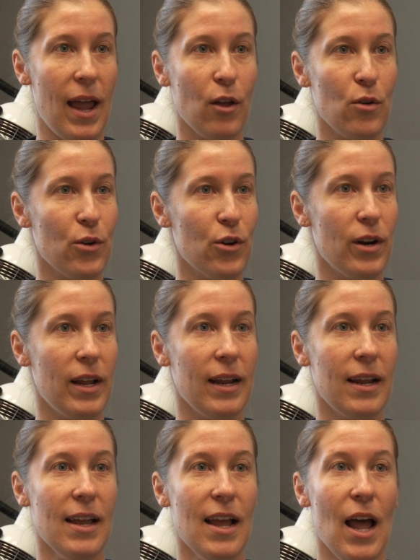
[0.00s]
ankle
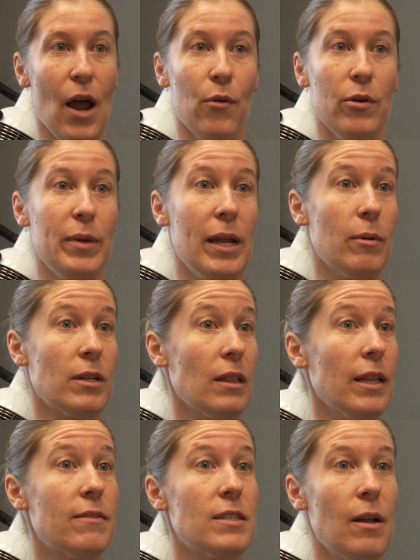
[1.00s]
hurting. I want to be able to
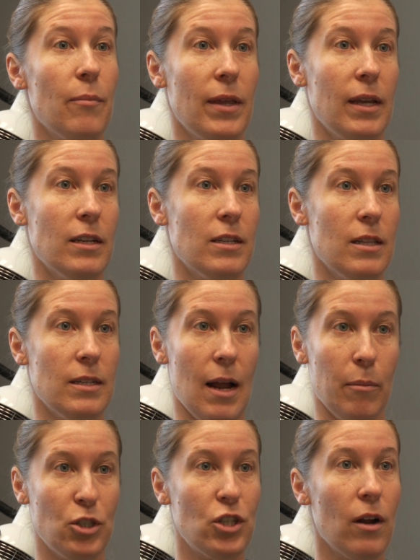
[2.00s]
lift something into the
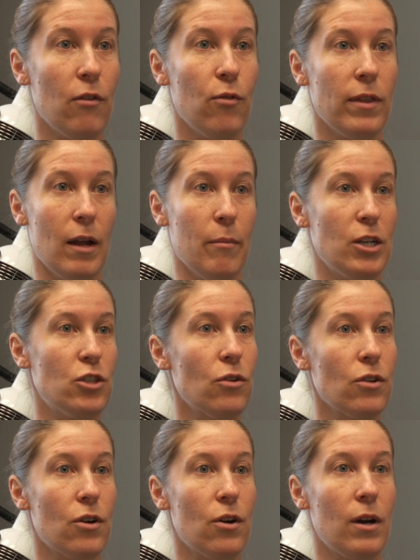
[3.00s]
top shelf without my
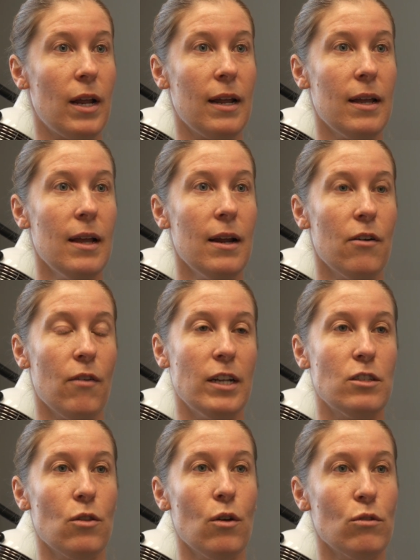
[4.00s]
shoulder hurting, right?
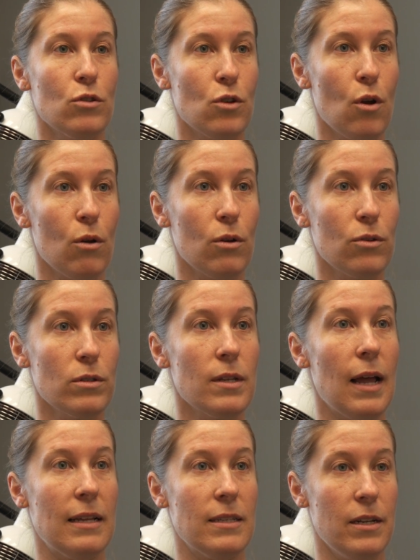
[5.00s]
So those
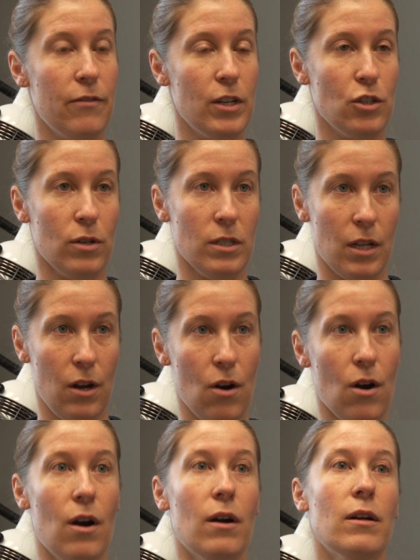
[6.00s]
goals, as individual as they
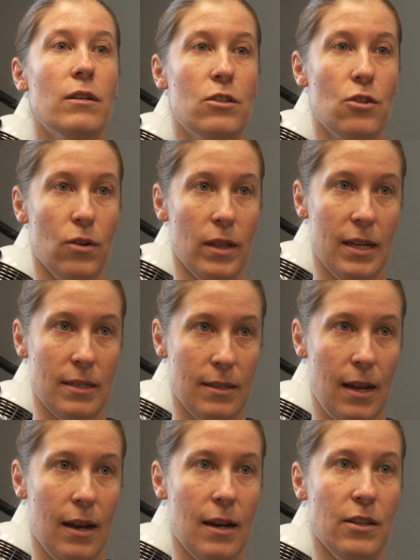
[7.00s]
are, certainly is
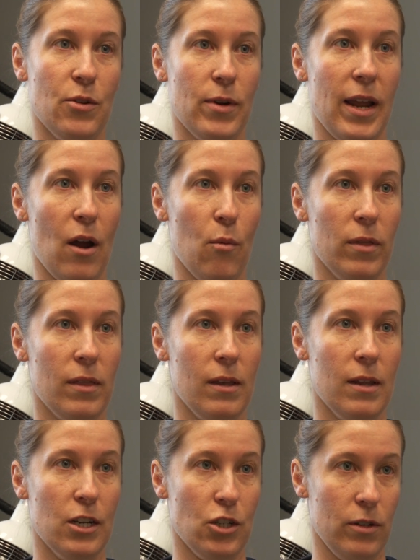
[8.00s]
taken into account with the
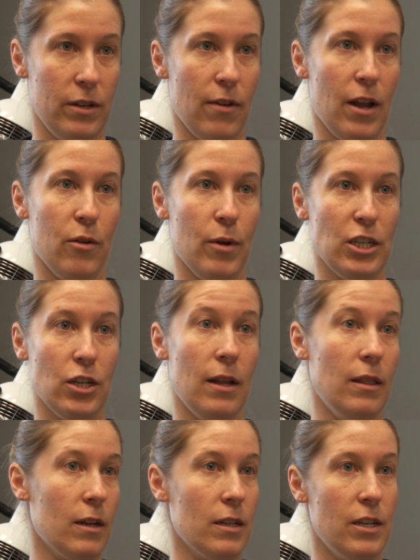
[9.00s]
initial evaluation
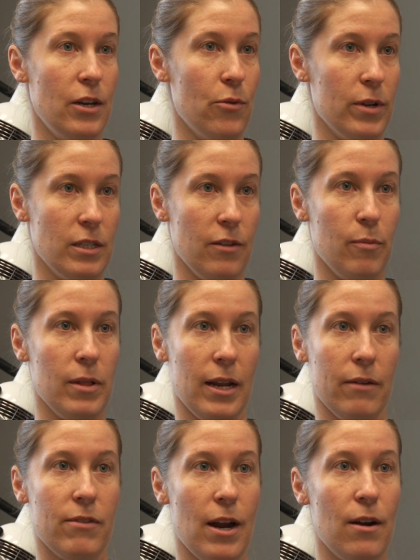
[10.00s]
and the continuance of
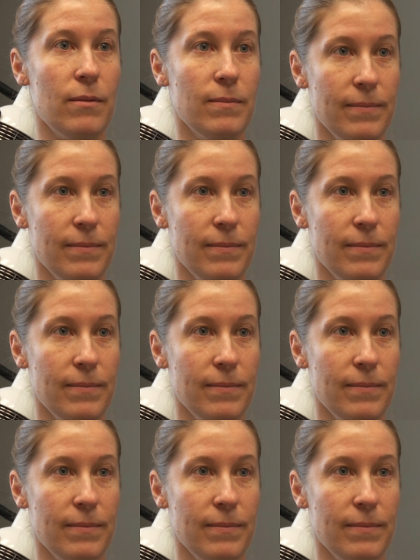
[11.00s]
plan of care.